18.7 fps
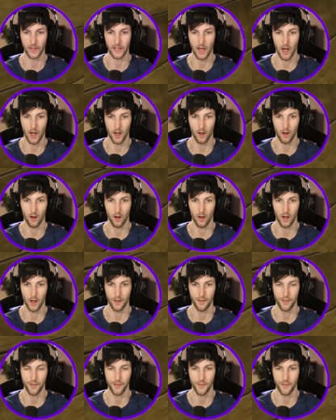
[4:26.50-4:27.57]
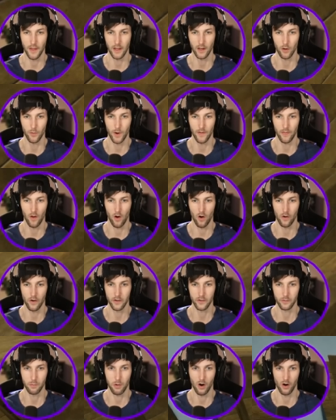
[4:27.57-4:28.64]
We got, I think, around the
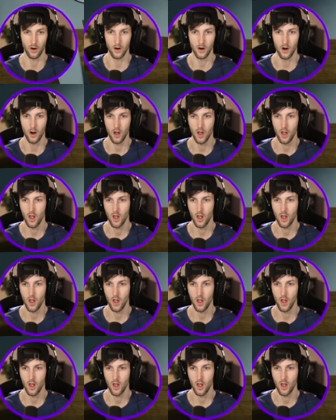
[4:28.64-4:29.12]
hardest part.